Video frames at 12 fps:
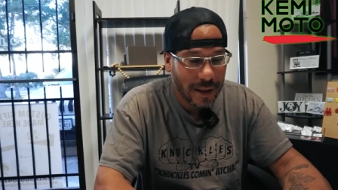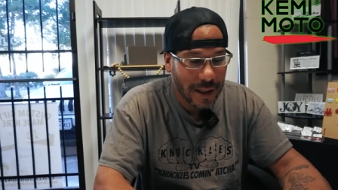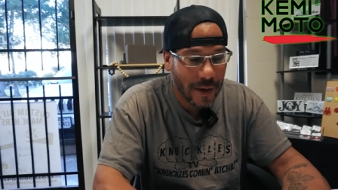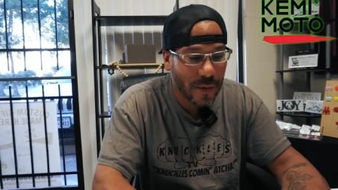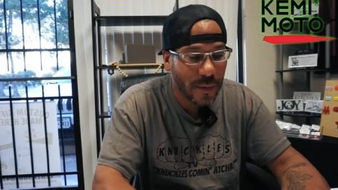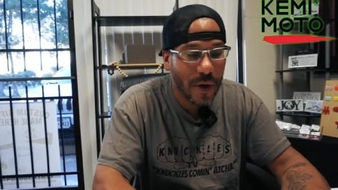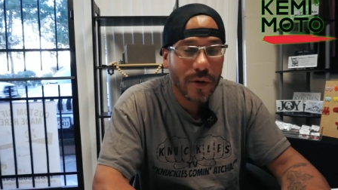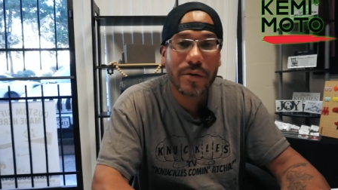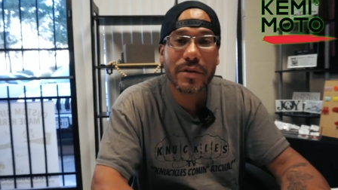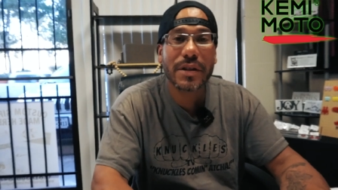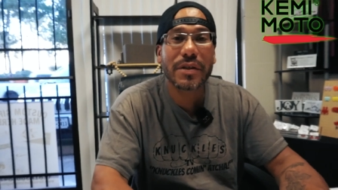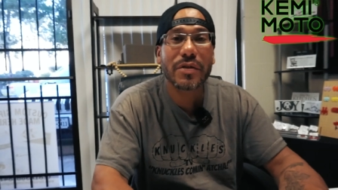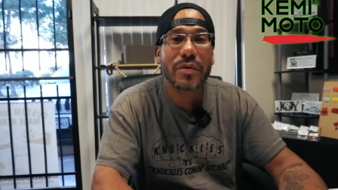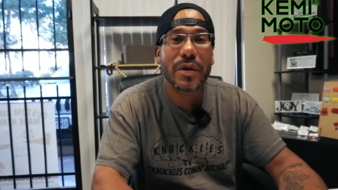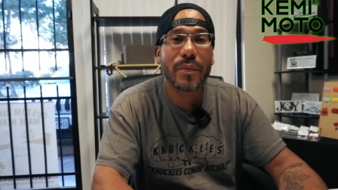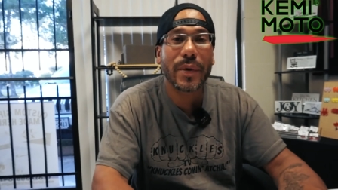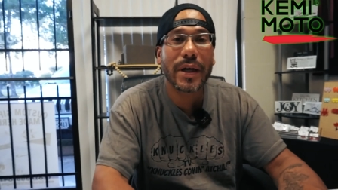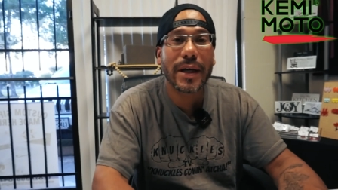is just doing
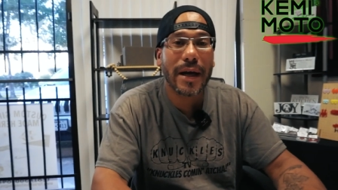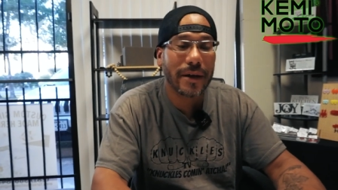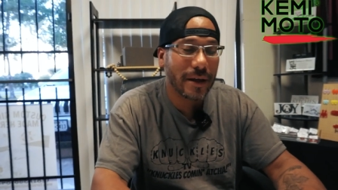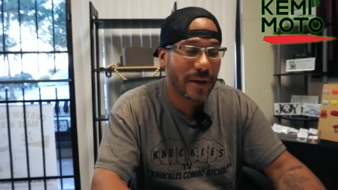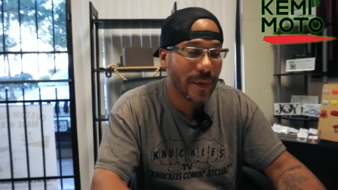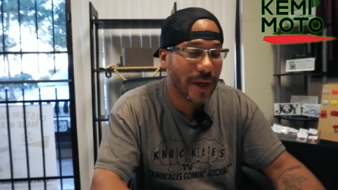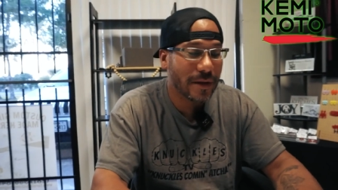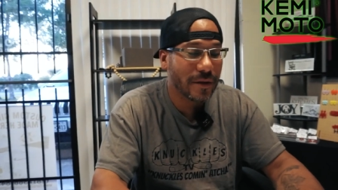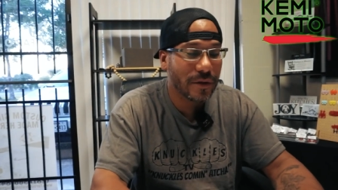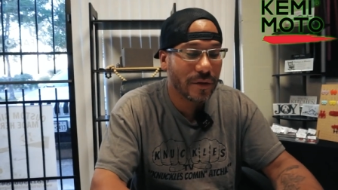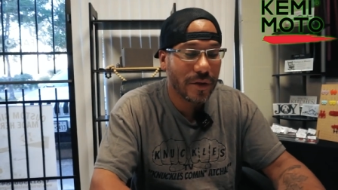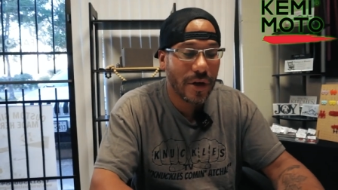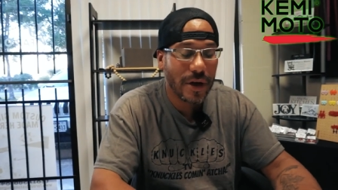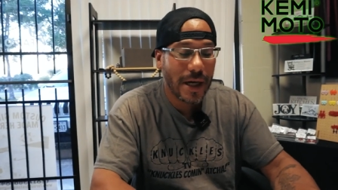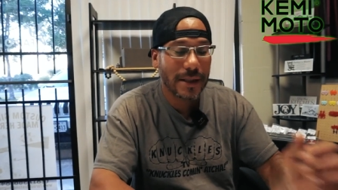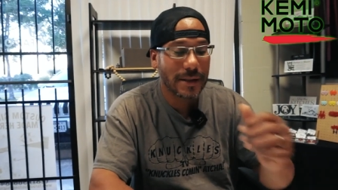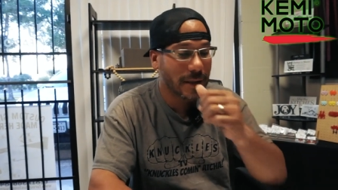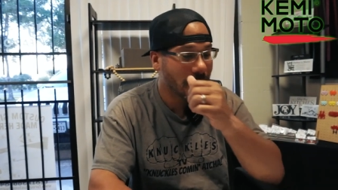it big out there, man. They're doing all
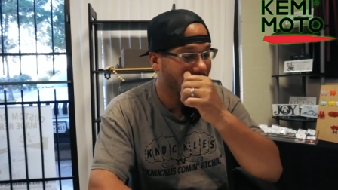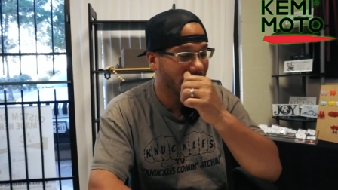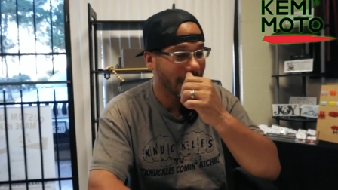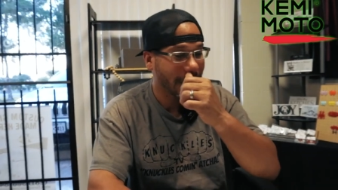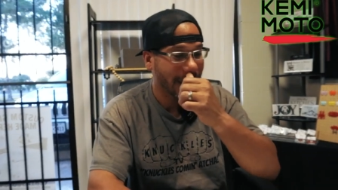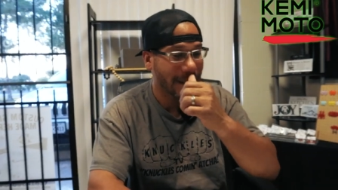kinds of different things.